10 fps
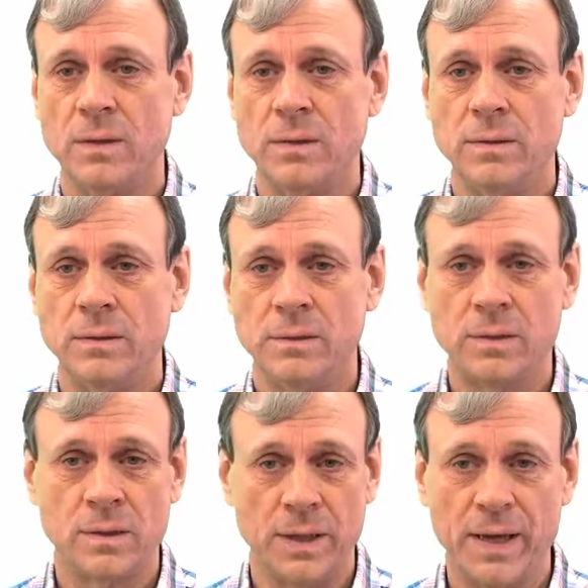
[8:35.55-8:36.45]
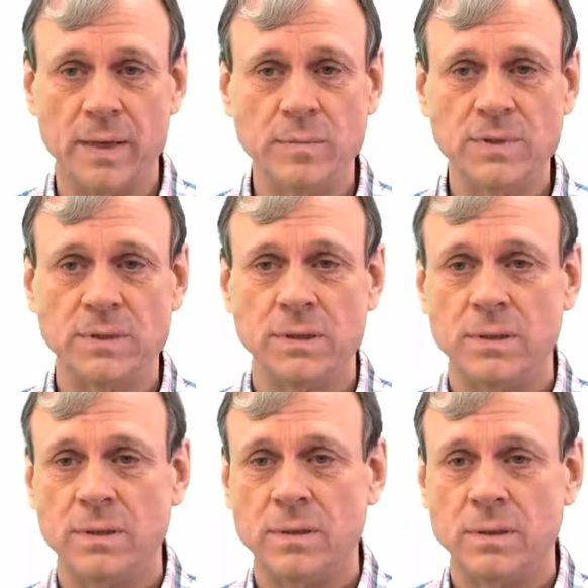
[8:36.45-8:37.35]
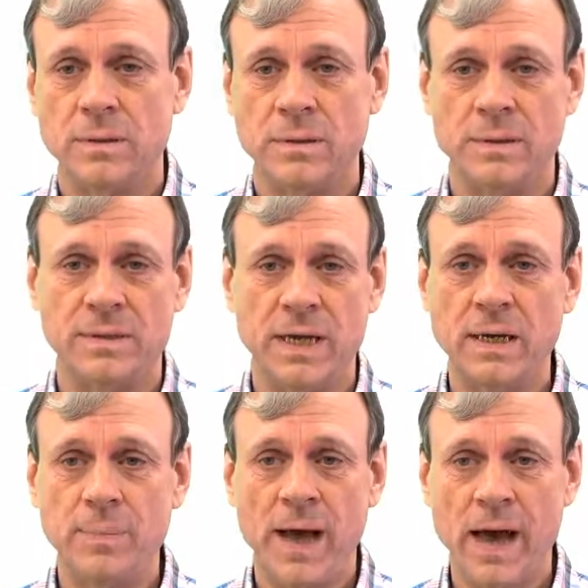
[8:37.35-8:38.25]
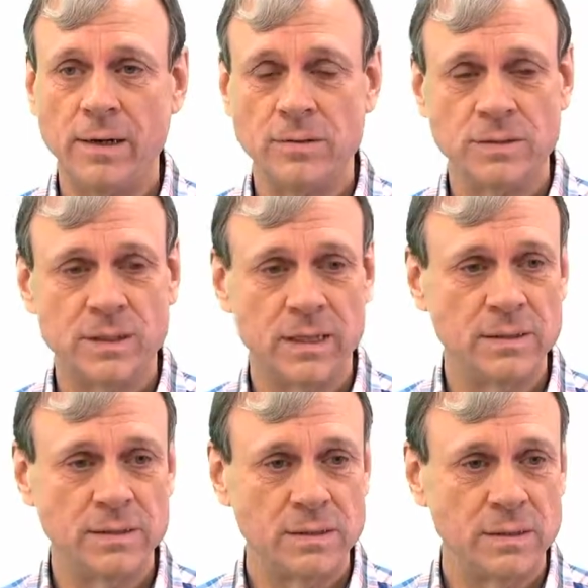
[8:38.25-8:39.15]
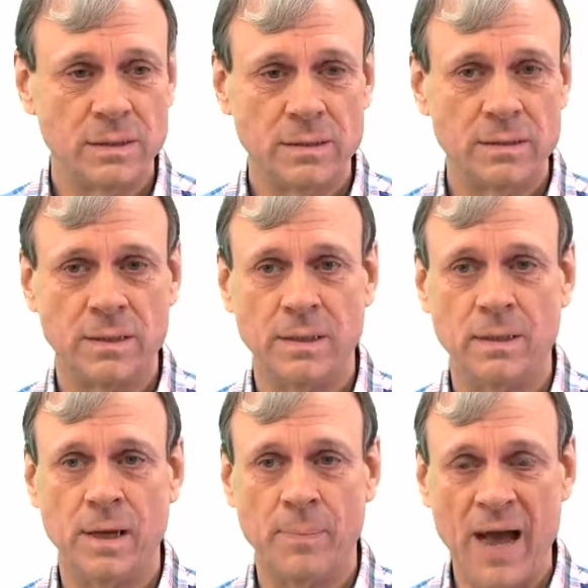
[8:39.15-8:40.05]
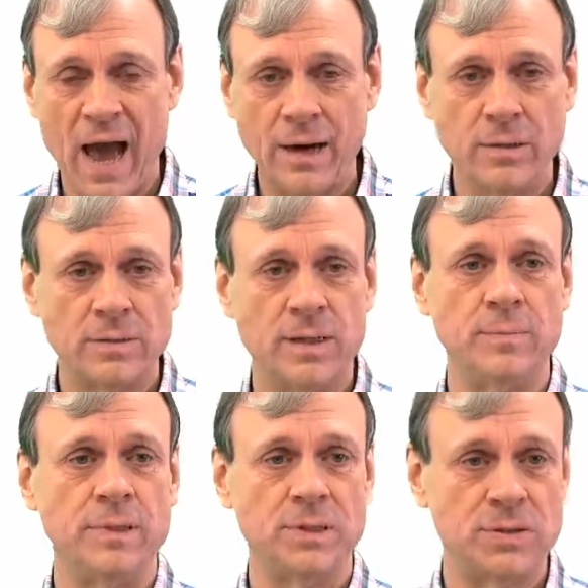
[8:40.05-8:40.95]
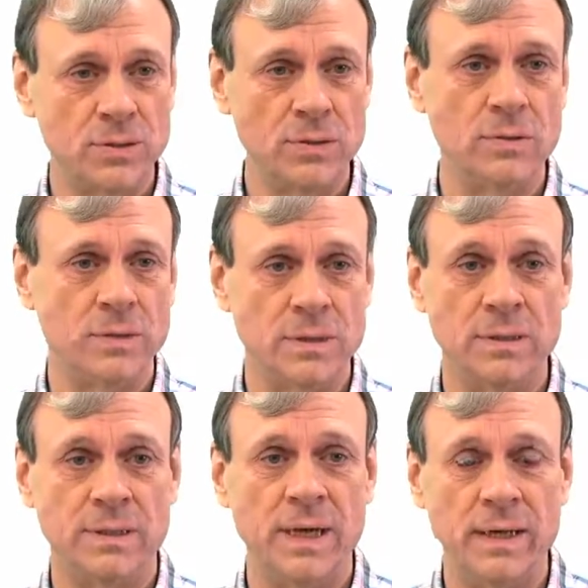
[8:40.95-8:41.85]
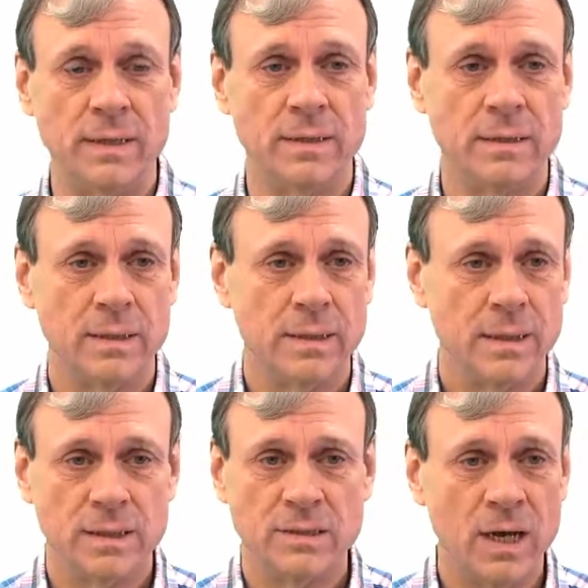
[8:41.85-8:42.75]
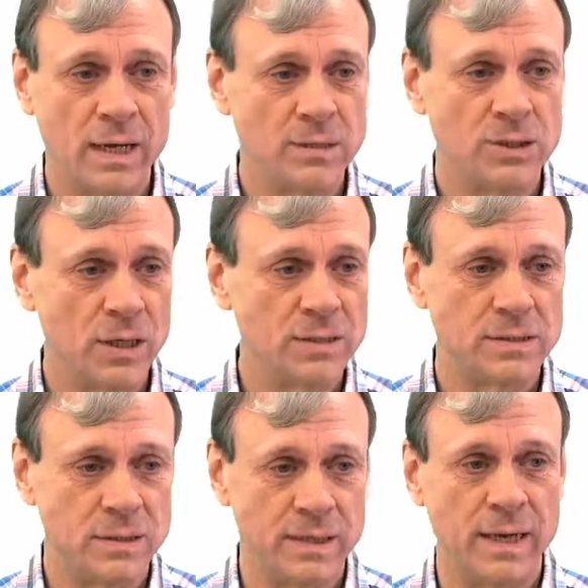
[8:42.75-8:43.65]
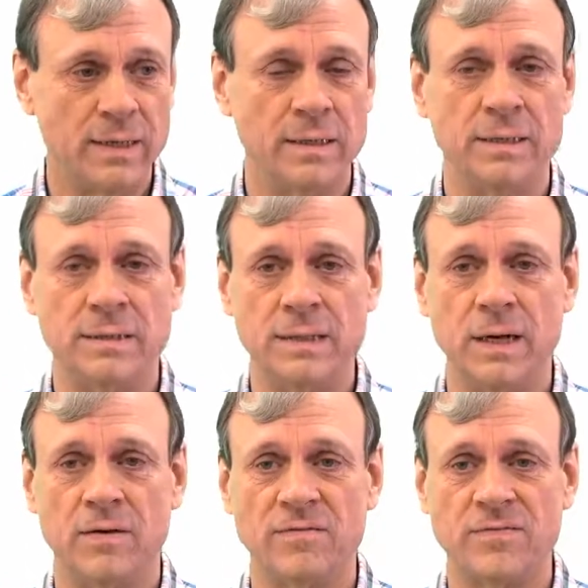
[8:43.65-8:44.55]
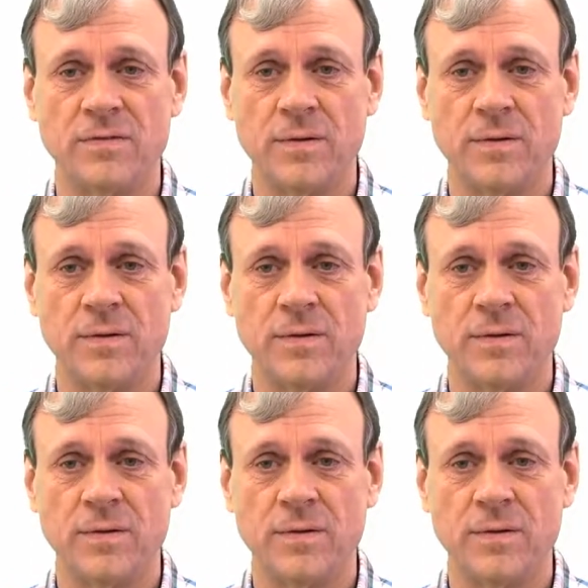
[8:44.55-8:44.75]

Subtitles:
The claims, the data pattern says that a pattern can be discerned in the data. It's not just the data itself.